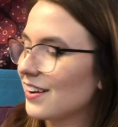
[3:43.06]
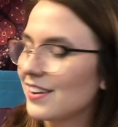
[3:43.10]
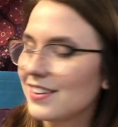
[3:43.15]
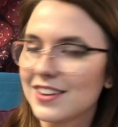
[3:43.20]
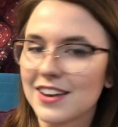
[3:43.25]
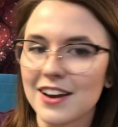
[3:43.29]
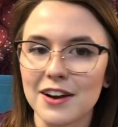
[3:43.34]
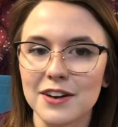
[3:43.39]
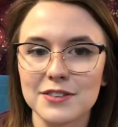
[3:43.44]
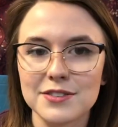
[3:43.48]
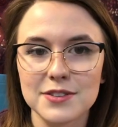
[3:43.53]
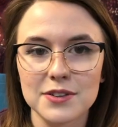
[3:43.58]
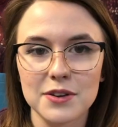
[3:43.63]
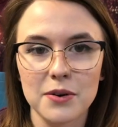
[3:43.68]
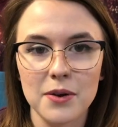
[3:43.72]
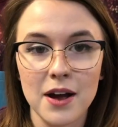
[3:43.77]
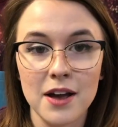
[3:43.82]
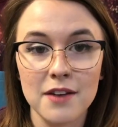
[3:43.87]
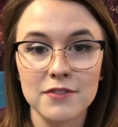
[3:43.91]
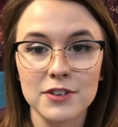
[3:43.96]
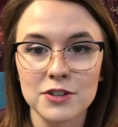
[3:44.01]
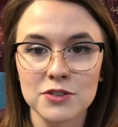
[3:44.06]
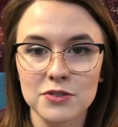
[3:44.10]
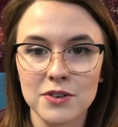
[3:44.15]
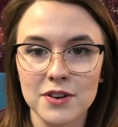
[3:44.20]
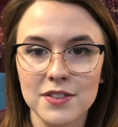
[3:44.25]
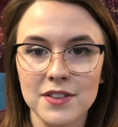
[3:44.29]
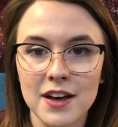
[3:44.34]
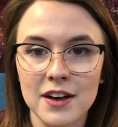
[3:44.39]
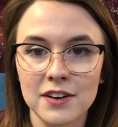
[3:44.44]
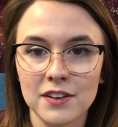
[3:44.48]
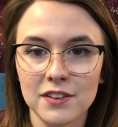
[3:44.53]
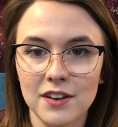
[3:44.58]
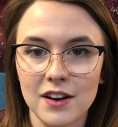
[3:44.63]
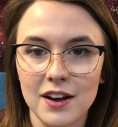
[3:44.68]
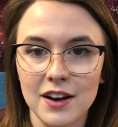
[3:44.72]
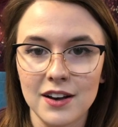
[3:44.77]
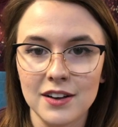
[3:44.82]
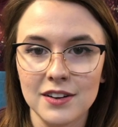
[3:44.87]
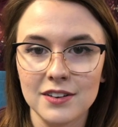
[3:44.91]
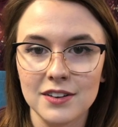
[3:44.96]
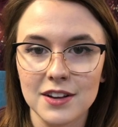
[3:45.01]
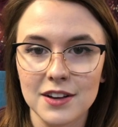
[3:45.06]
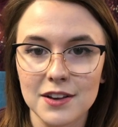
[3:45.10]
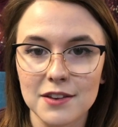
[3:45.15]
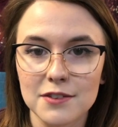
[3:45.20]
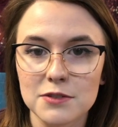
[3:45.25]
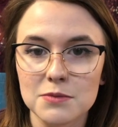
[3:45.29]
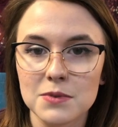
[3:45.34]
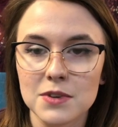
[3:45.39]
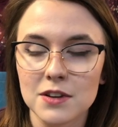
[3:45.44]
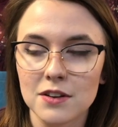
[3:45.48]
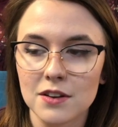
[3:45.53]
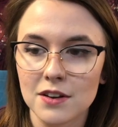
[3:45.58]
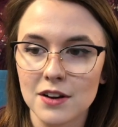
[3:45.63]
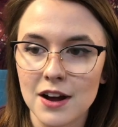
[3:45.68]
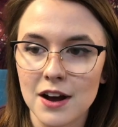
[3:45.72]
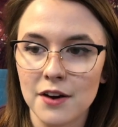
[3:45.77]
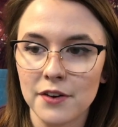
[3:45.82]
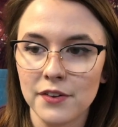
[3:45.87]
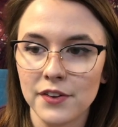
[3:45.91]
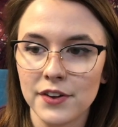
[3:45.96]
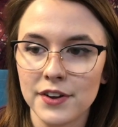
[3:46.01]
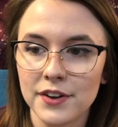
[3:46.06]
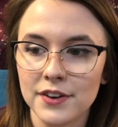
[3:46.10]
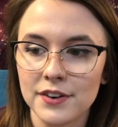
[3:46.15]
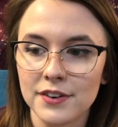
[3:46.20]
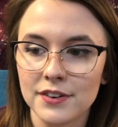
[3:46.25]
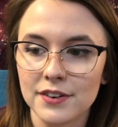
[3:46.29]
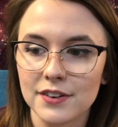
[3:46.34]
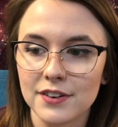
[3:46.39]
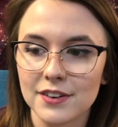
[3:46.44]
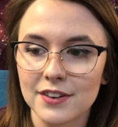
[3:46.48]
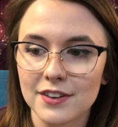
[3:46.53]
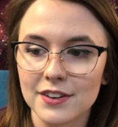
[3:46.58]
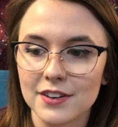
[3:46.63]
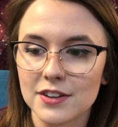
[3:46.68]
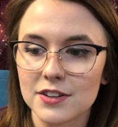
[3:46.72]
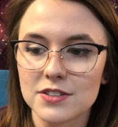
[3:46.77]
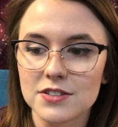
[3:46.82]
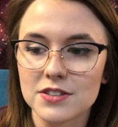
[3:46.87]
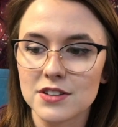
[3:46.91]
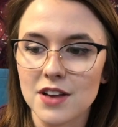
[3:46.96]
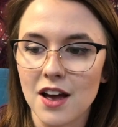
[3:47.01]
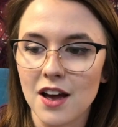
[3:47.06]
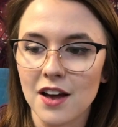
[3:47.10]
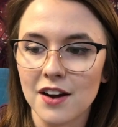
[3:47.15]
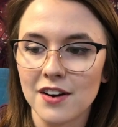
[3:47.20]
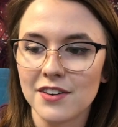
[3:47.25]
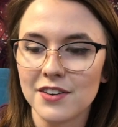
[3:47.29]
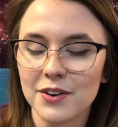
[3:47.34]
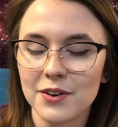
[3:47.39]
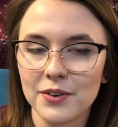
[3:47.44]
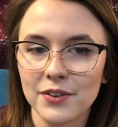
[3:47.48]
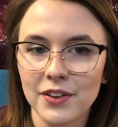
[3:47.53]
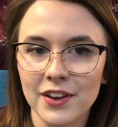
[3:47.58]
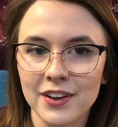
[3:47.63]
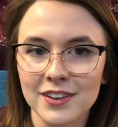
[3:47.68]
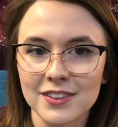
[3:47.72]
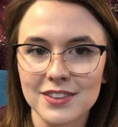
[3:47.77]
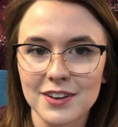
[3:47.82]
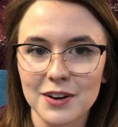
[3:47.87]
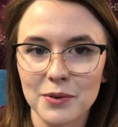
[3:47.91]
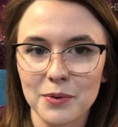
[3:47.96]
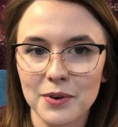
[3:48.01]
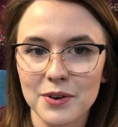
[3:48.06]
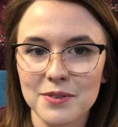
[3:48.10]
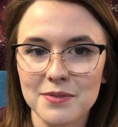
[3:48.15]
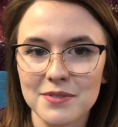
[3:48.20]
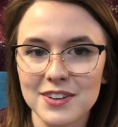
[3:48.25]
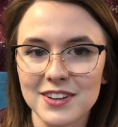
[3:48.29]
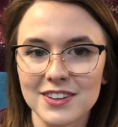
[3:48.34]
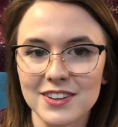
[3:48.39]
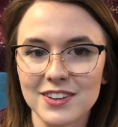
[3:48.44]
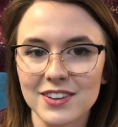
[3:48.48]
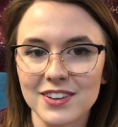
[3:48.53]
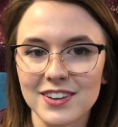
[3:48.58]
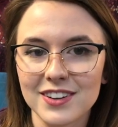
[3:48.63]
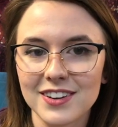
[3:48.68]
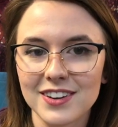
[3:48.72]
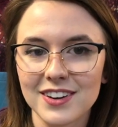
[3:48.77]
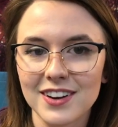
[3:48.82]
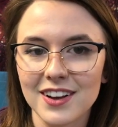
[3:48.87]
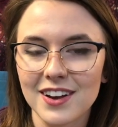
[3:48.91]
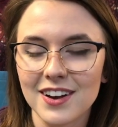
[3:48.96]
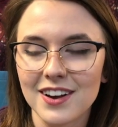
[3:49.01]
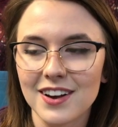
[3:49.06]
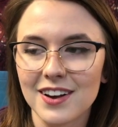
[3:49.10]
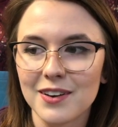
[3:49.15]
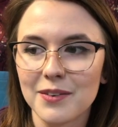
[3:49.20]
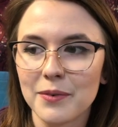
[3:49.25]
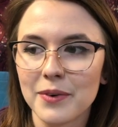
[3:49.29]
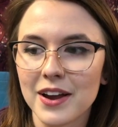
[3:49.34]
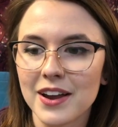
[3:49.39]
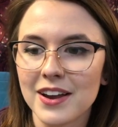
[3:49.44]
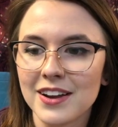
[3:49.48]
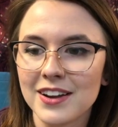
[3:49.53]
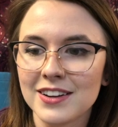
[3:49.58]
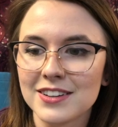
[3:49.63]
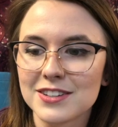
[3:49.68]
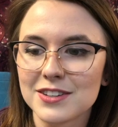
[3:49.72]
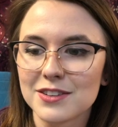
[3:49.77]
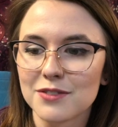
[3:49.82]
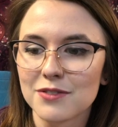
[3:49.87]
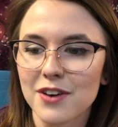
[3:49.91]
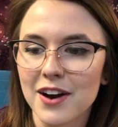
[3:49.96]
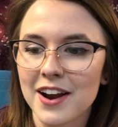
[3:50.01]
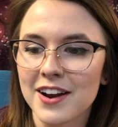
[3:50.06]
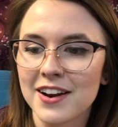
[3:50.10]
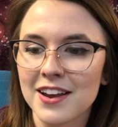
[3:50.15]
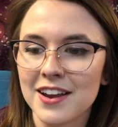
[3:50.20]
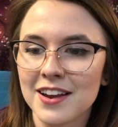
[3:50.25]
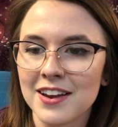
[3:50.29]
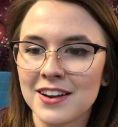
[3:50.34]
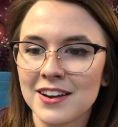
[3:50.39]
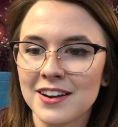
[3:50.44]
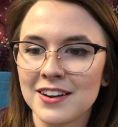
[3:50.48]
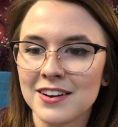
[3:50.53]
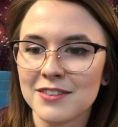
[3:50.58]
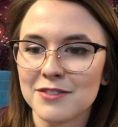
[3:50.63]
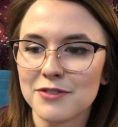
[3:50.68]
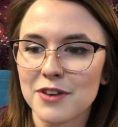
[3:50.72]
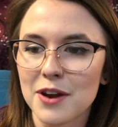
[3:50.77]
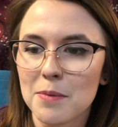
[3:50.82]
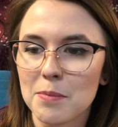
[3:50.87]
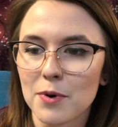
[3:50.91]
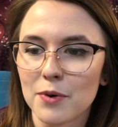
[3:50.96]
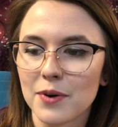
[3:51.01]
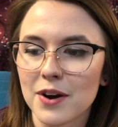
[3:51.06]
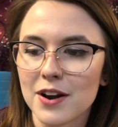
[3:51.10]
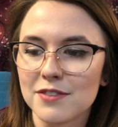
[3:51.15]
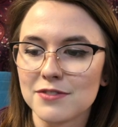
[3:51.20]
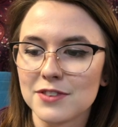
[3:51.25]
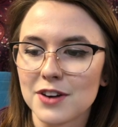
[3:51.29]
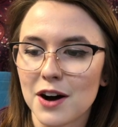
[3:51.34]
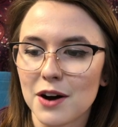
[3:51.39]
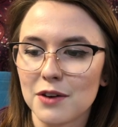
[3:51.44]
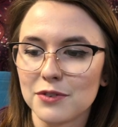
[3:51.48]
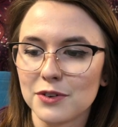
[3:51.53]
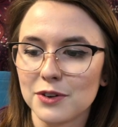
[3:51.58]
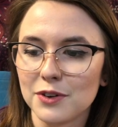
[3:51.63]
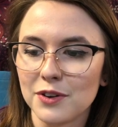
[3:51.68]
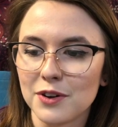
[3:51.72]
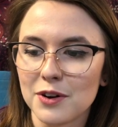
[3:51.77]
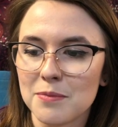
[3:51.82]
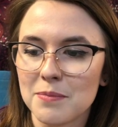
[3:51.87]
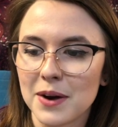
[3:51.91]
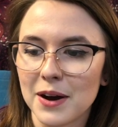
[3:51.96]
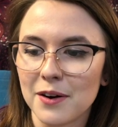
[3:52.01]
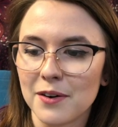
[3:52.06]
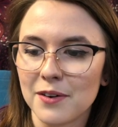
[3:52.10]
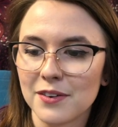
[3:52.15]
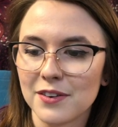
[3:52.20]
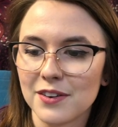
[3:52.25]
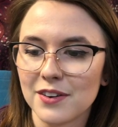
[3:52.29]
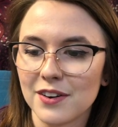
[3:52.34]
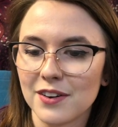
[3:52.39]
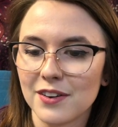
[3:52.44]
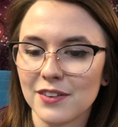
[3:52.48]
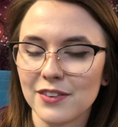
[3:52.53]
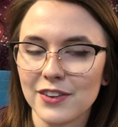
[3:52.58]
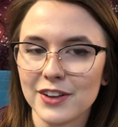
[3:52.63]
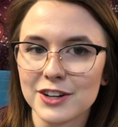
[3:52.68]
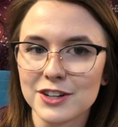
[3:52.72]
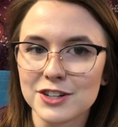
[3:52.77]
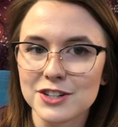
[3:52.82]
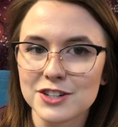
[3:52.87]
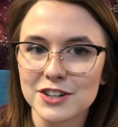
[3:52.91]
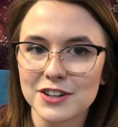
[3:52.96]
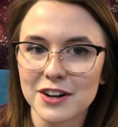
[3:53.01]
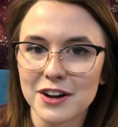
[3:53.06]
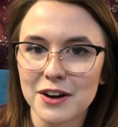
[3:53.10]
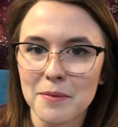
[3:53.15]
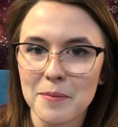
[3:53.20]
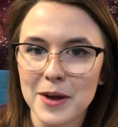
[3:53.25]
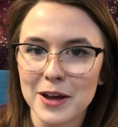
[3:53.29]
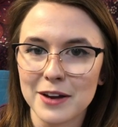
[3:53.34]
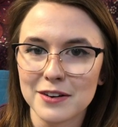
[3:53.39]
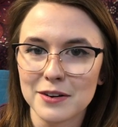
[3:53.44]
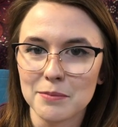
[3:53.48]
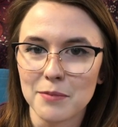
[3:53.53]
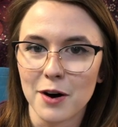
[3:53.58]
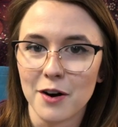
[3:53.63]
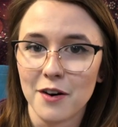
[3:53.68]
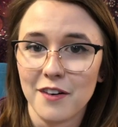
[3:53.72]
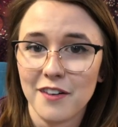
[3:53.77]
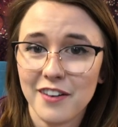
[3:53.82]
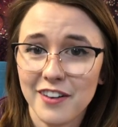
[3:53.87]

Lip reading: Yeah, so I've enjoyed that a lot. It gives me a good outlet, because, I don't know, like, there wouldn't be a good way to write a Vaporwave novel about a lich in an abandoned mall.